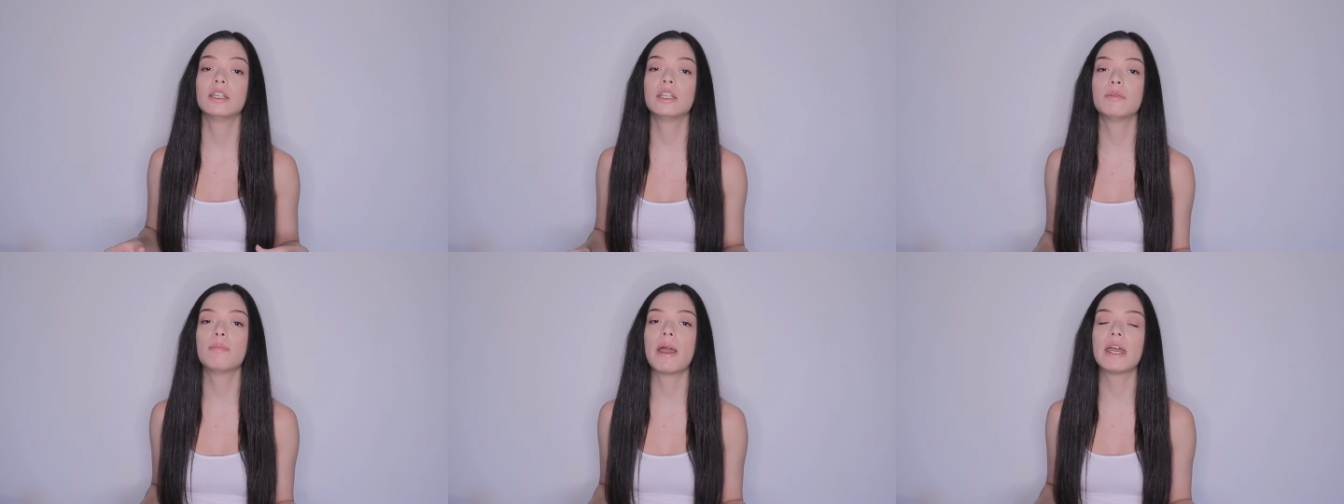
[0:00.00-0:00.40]

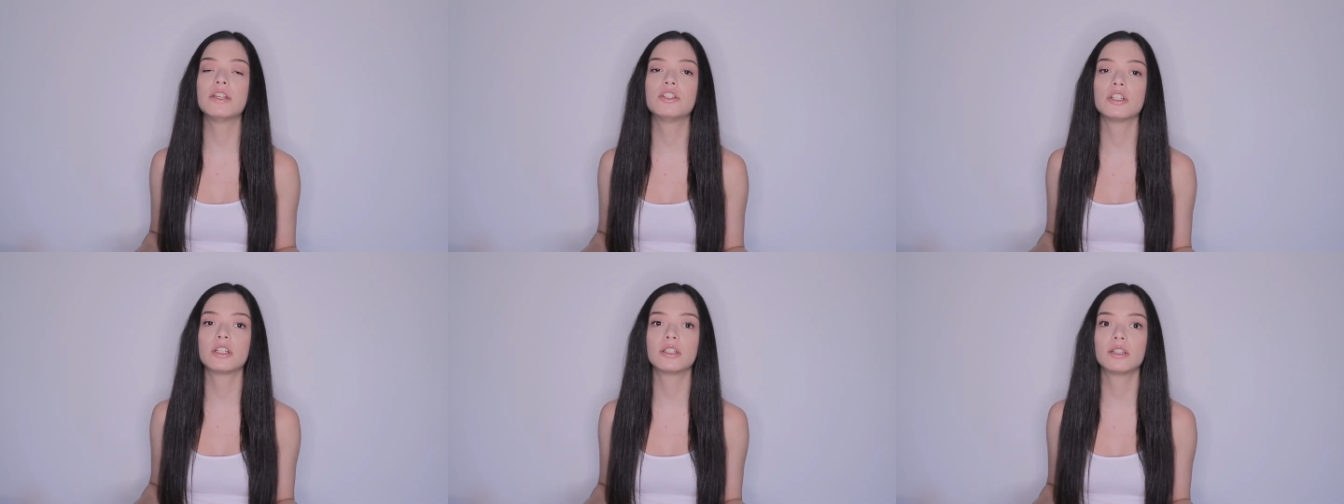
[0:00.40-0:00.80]

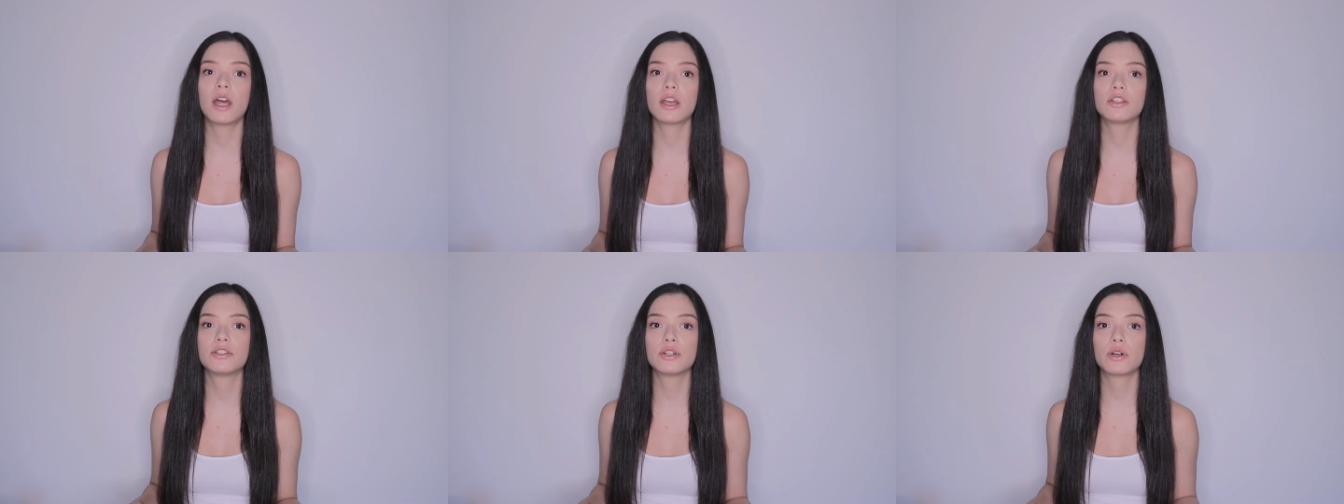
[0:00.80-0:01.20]
imagine
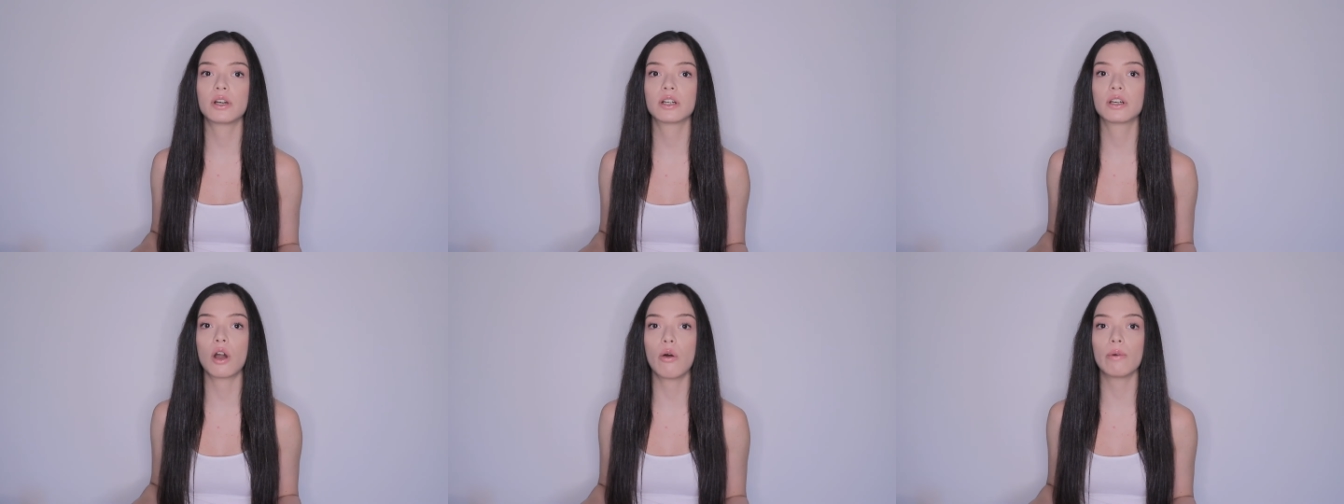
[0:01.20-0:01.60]
that
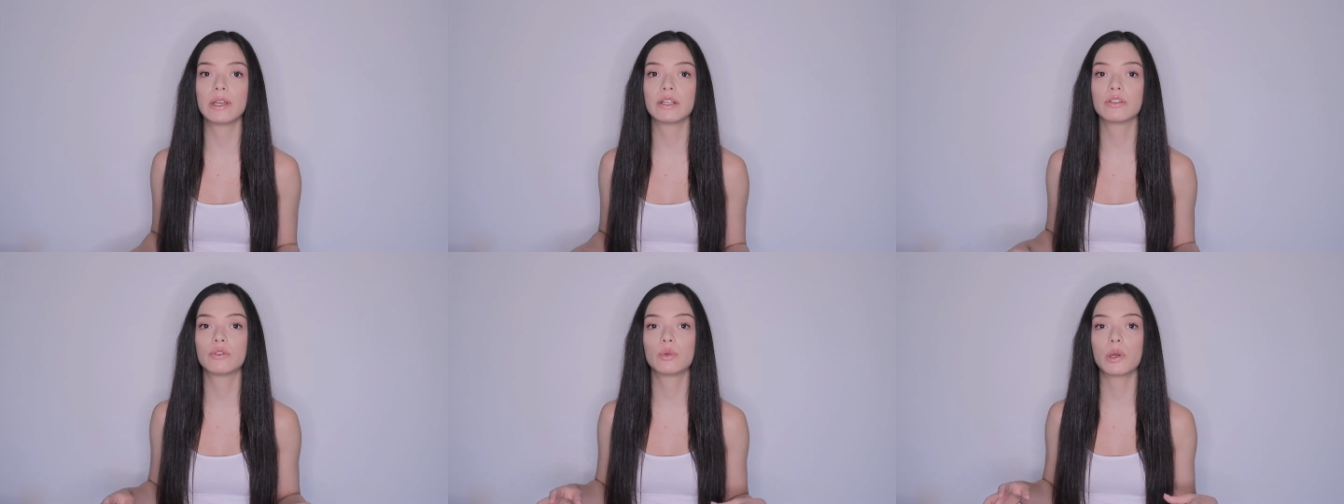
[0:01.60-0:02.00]
you're
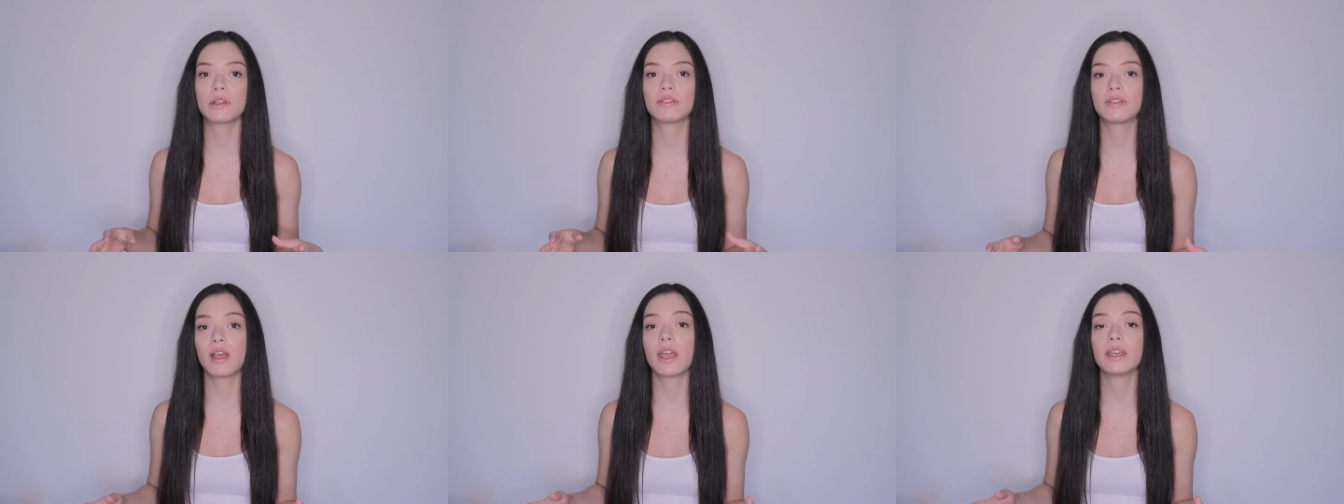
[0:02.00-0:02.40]
going to a
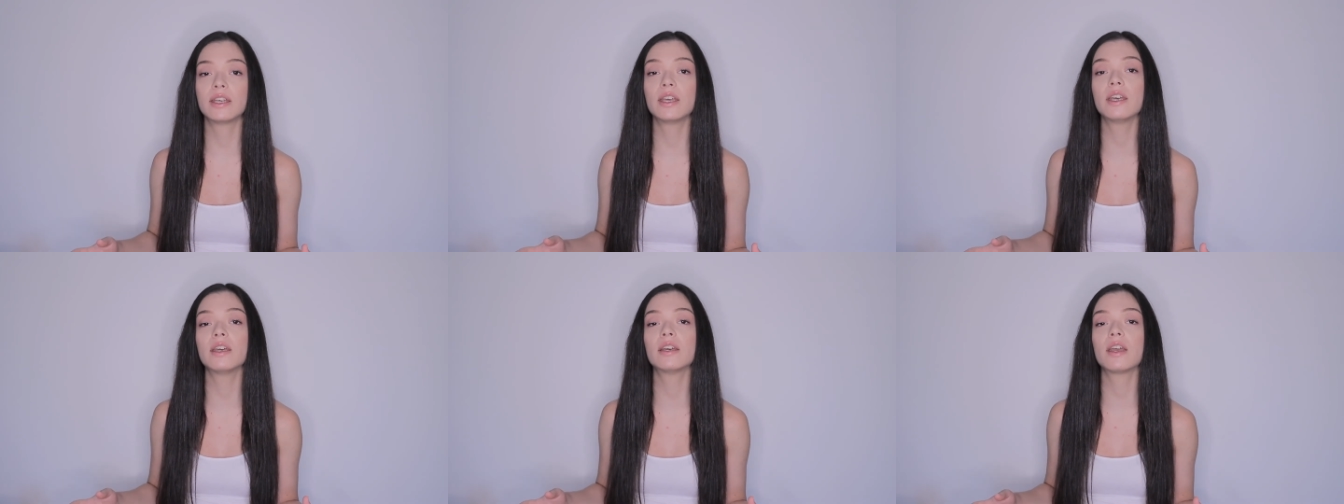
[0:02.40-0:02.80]

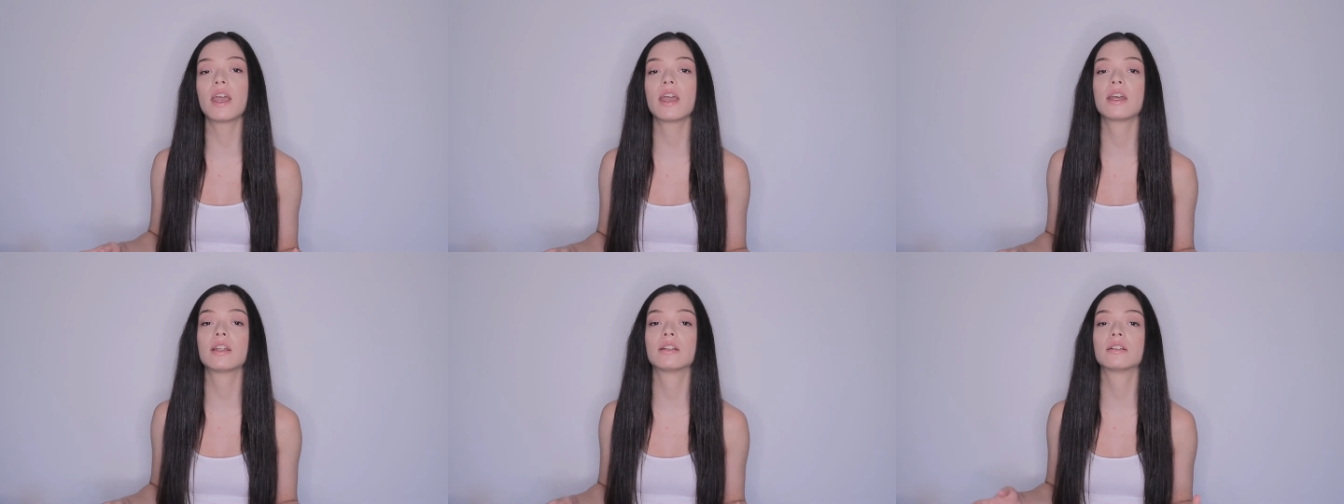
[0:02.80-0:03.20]
psychic
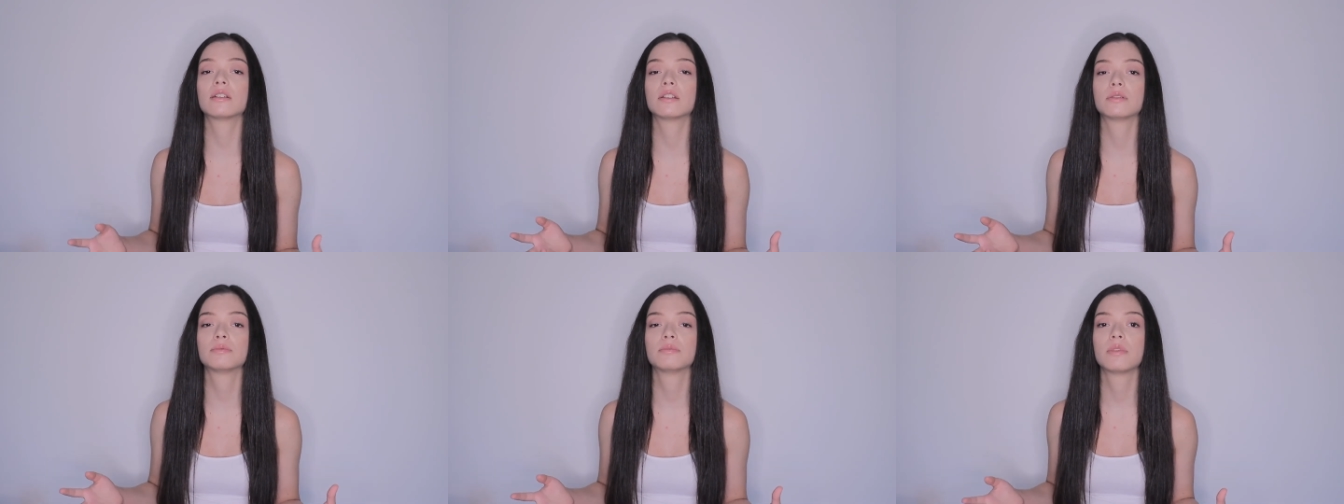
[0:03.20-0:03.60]

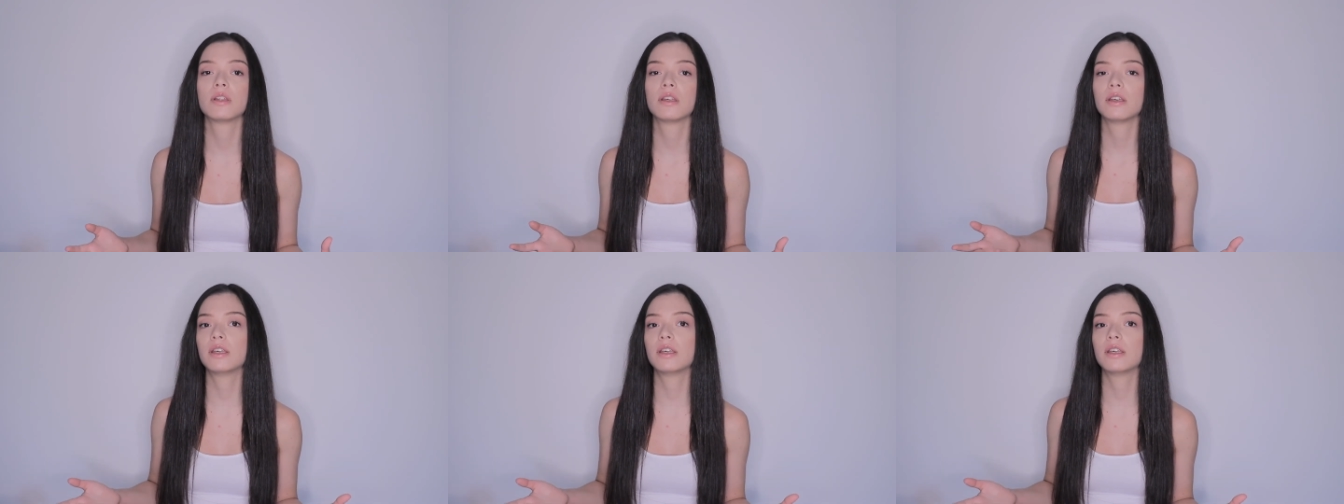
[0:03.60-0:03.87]
and